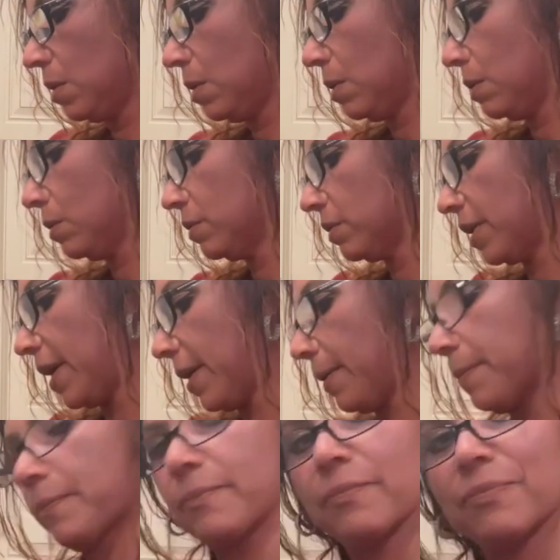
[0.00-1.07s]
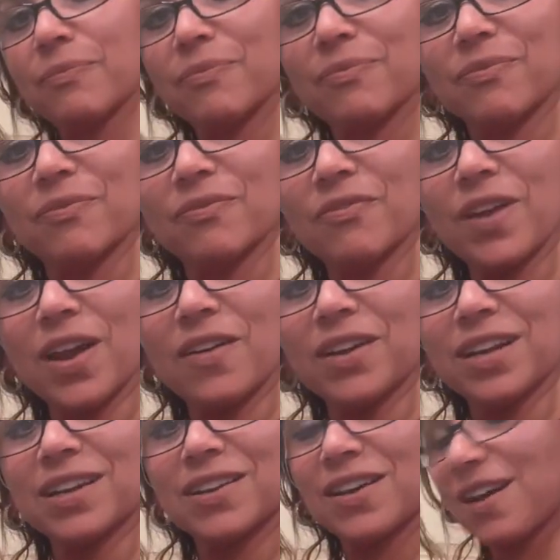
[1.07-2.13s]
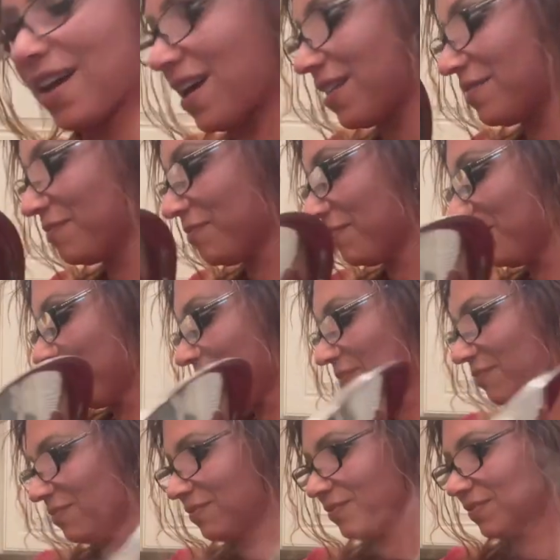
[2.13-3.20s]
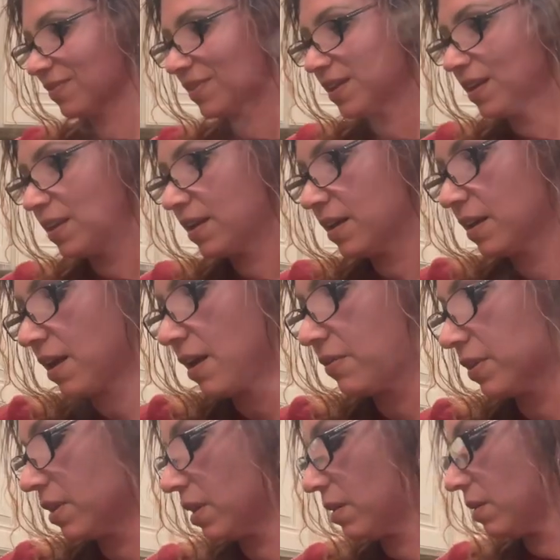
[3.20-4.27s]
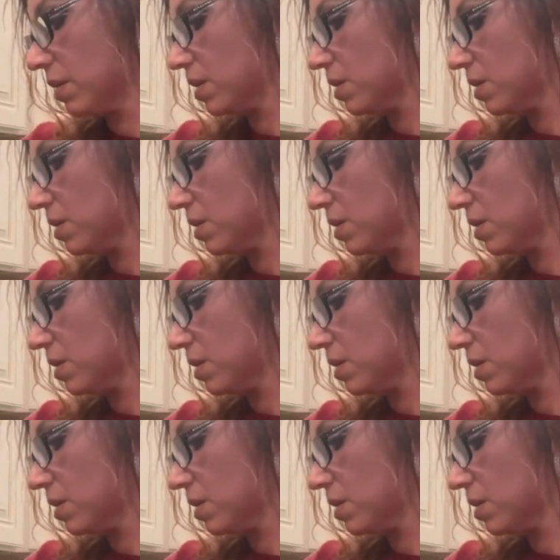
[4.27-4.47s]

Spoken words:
All right. Very good. Everything looks